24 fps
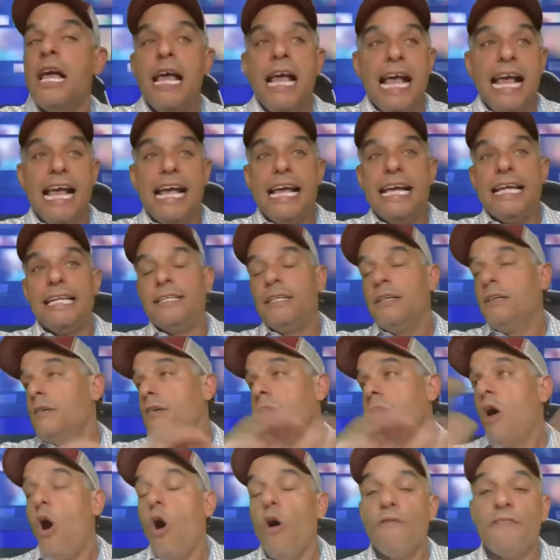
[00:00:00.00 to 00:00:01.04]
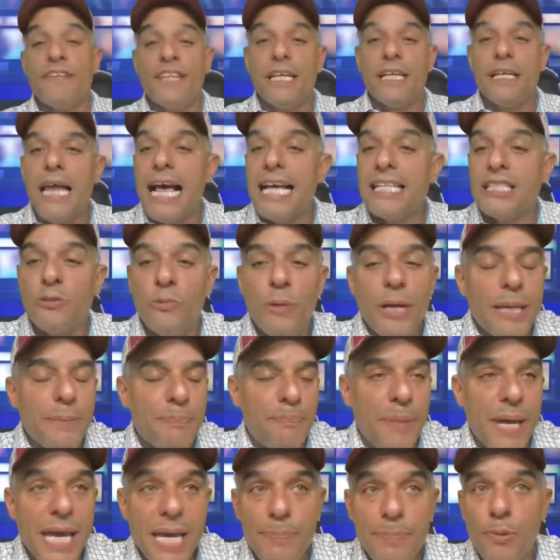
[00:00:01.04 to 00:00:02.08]
And over the last week,
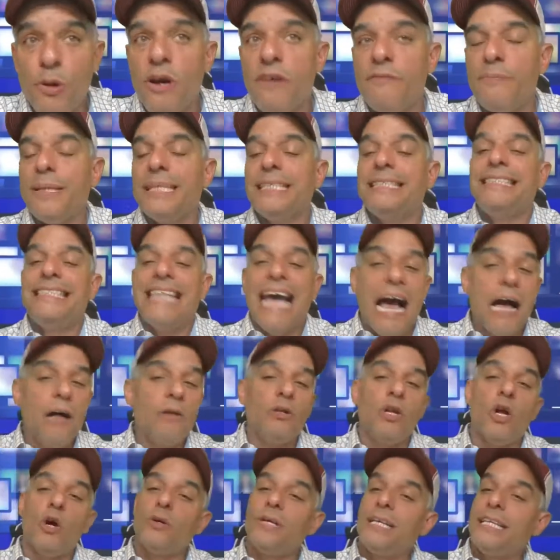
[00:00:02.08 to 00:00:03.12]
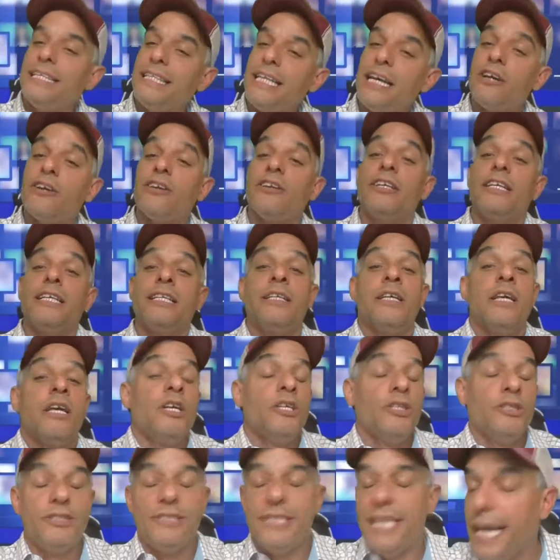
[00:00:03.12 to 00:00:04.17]
people have been downloading their
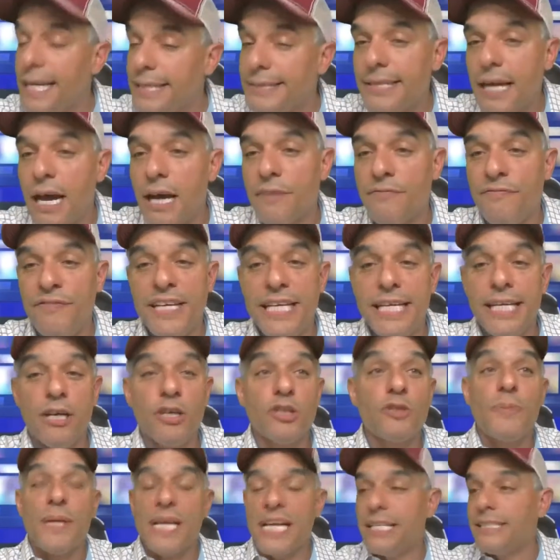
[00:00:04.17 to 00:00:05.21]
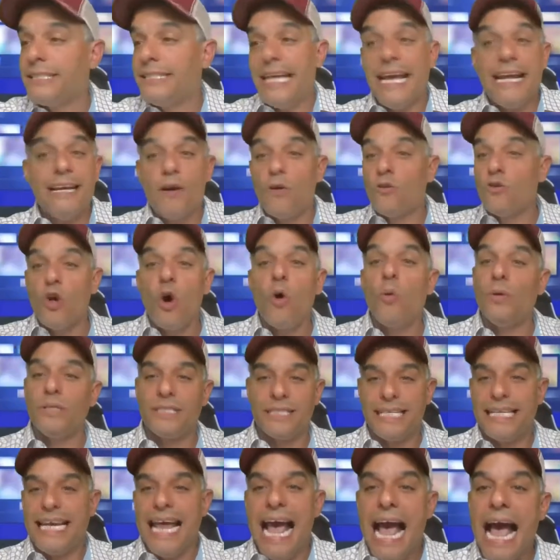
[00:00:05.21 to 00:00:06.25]
TikTok videos because they don't know what's
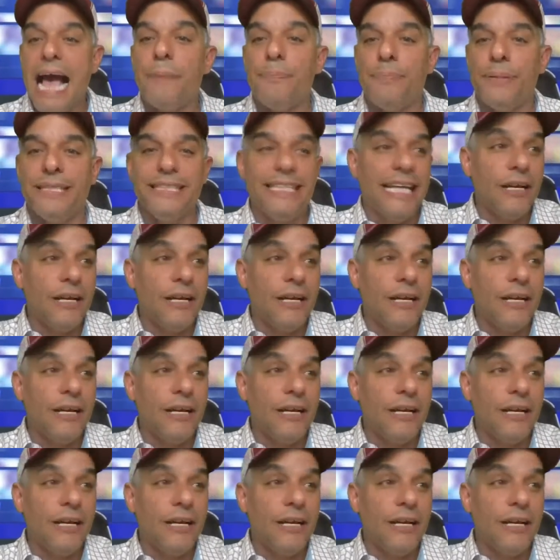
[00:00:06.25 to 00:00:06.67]
going to happen.